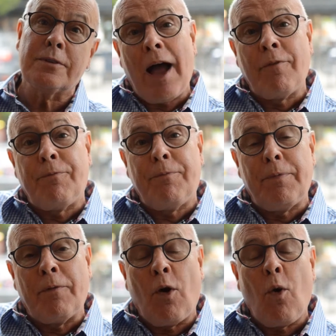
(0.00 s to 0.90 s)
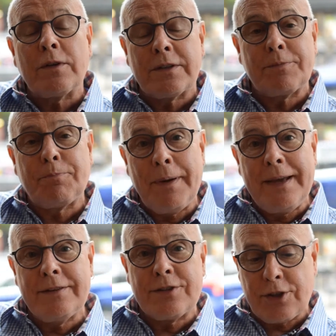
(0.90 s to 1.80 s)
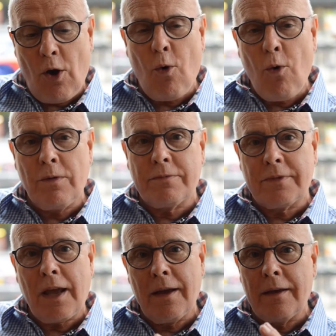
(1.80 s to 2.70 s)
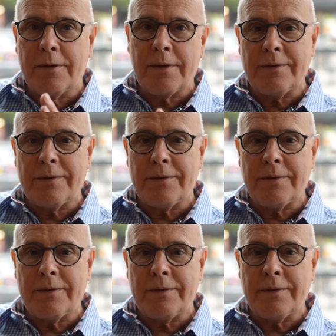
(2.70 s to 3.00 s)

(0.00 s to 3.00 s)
I've, I've always been so uh,